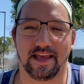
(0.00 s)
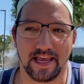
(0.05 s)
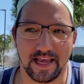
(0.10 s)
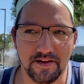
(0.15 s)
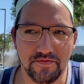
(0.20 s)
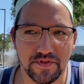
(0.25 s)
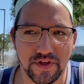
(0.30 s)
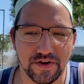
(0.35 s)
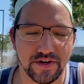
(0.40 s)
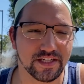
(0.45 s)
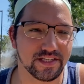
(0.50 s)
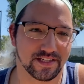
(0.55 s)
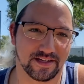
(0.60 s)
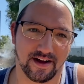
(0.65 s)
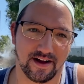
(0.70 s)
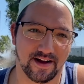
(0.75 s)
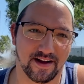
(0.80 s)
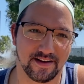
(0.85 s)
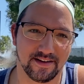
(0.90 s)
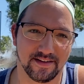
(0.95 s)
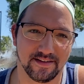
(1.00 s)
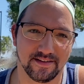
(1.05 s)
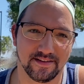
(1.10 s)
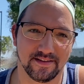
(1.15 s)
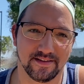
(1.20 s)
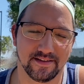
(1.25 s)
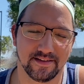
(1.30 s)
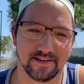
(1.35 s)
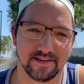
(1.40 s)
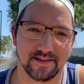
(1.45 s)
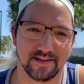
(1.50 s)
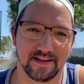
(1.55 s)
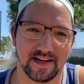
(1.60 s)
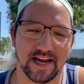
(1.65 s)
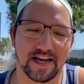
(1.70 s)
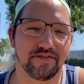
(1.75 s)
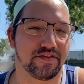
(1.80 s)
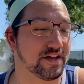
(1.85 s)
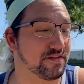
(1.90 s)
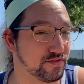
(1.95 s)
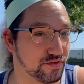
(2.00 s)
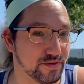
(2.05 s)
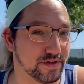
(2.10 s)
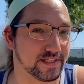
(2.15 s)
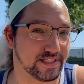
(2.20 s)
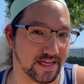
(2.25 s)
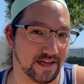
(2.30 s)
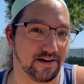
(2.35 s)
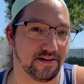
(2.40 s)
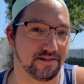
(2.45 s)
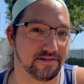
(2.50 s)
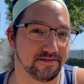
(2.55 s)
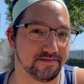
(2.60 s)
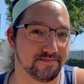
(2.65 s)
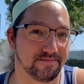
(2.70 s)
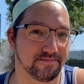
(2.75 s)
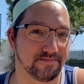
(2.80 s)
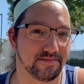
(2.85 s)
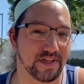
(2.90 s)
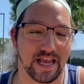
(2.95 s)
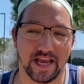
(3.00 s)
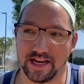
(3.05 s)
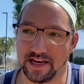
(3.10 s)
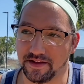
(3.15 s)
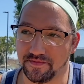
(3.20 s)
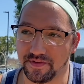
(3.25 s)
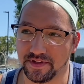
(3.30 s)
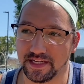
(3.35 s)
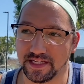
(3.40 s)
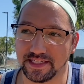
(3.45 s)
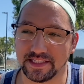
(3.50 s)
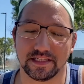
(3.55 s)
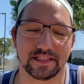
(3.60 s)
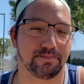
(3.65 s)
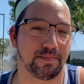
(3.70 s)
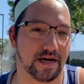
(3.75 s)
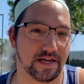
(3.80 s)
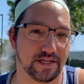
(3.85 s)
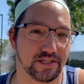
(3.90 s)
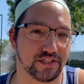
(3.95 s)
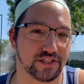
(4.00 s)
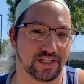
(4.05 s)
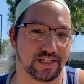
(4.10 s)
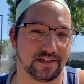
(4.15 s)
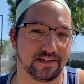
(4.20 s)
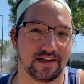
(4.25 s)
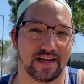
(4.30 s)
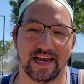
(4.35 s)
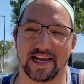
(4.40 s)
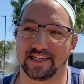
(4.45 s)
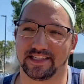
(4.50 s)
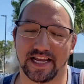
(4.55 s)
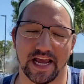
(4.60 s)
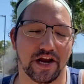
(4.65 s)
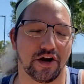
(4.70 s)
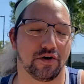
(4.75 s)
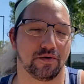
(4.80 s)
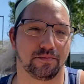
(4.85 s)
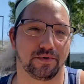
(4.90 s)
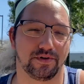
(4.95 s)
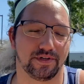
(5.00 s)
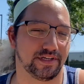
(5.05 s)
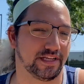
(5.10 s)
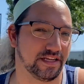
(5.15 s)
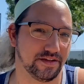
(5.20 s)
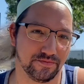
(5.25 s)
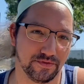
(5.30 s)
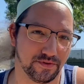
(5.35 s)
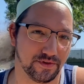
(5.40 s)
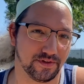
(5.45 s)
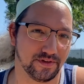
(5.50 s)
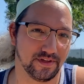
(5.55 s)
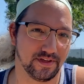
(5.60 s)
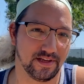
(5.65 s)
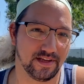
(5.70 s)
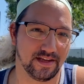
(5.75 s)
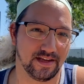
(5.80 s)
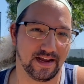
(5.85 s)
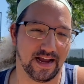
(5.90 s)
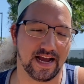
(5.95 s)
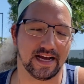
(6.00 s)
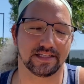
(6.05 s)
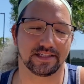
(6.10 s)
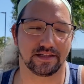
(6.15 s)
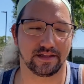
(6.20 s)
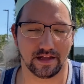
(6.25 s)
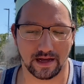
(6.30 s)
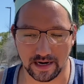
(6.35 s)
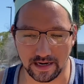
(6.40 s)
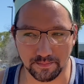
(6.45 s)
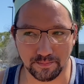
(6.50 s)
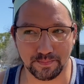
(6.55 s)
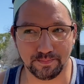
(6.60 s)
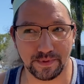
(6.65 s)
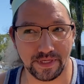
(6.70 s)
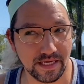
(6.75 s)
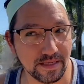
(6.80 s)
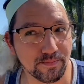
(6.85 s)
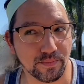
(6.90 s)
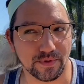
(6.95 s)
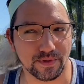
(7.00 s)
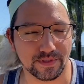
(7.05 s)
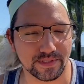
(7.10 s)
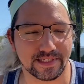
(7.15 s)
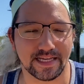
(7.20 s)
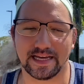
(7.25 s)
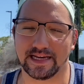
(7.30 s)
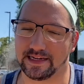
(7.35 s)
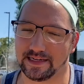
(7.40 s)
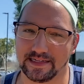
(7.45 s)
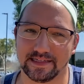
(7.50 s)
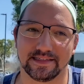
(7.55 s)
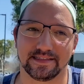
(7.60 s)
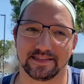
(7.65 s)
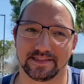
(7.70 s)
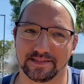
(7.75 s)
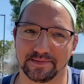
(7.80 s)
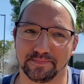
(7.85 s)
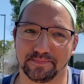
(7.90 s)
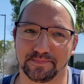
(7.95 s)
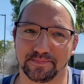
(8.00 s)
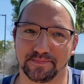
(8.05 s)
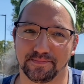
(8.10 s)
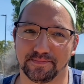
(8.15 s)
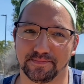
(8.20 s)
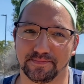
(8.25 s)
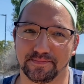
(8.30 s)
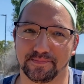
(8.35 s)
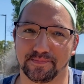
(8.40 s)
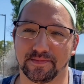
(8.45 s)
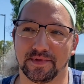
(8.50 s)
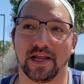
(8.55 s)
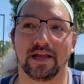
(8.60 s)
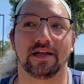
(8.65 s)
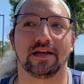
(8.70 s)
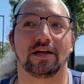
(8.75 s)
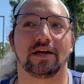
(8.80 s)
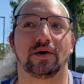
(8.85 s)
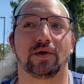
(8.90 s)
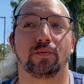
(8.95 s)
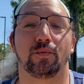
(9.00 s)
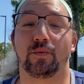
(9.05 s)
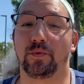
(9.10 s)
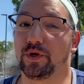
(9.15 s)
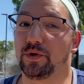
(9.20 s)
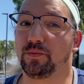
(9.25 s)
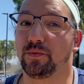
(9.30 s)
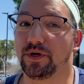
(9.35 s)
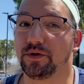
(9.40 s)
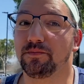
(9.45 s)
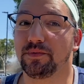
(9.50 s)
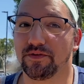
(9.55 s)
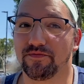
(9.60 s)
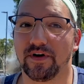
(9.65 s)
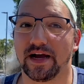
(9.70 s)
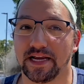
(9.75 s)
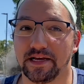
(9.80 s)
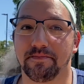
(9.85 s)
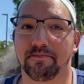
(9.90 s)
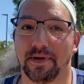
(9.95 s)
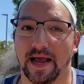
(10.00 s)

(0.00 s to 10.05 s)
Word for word: if there is a God, and if there is hell, and if it is as punishing and terrible and evil as a lot of people say it is, we will be fighting